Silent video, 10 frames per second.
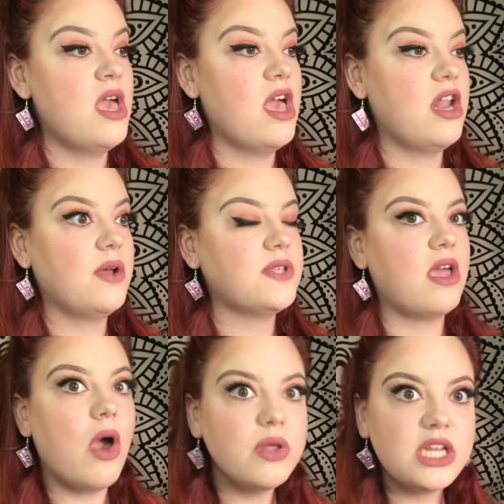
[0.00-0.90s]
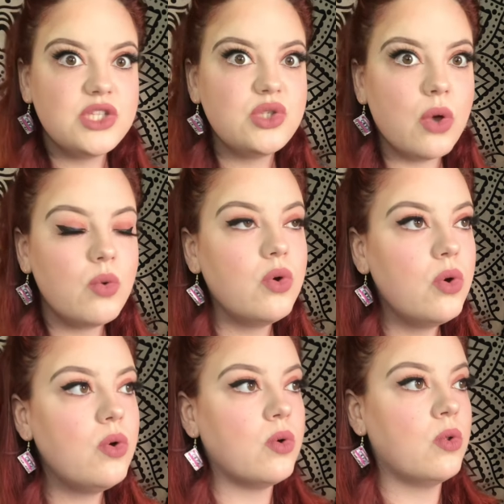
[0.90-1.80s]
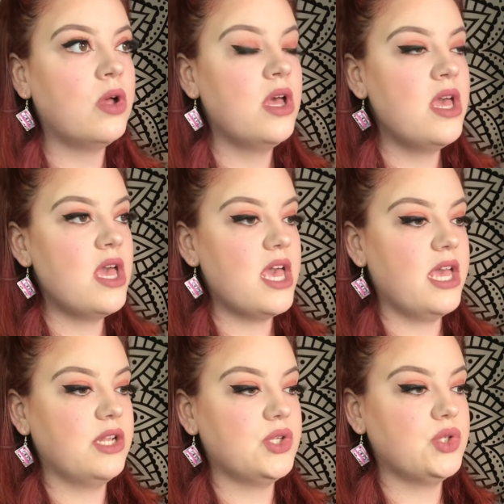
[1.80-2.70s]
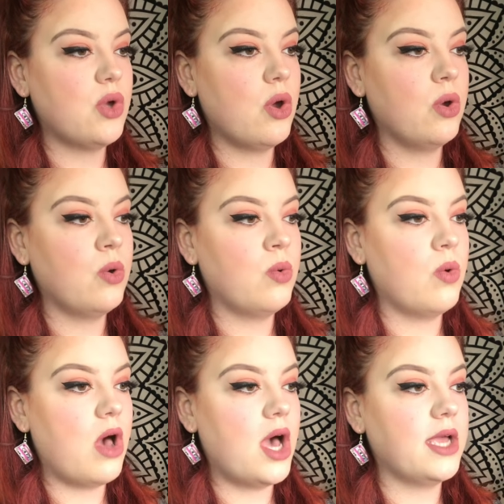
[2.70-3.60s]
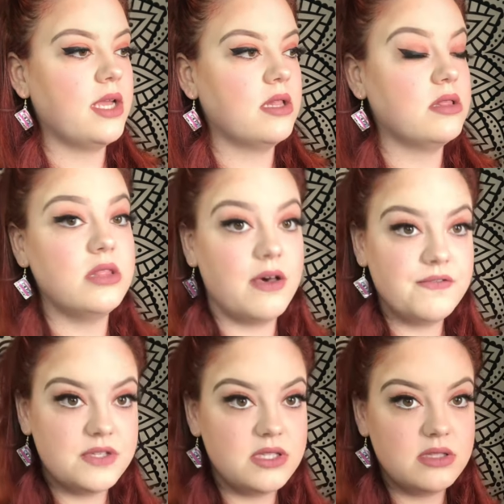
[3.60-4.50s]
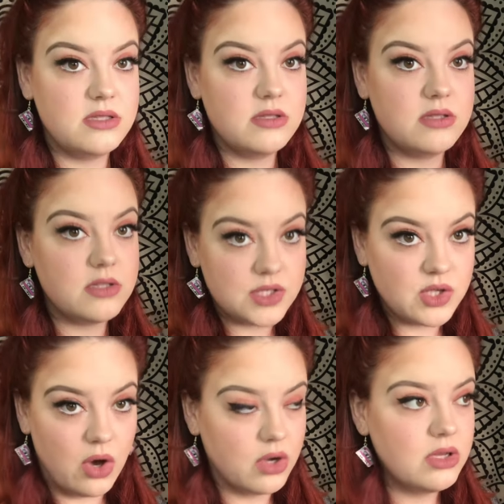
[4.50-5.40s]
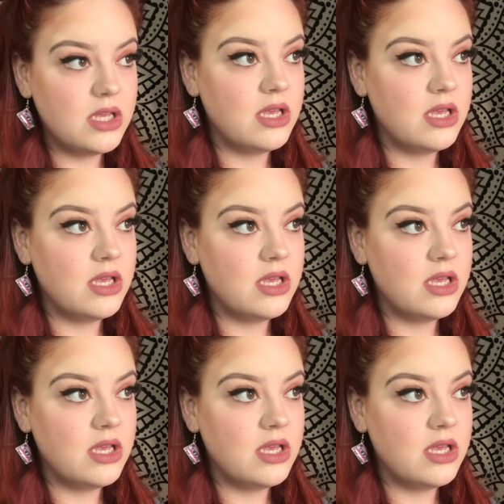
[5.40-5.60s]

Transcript: And I was like, oh, that's so cool. And so I loved the song.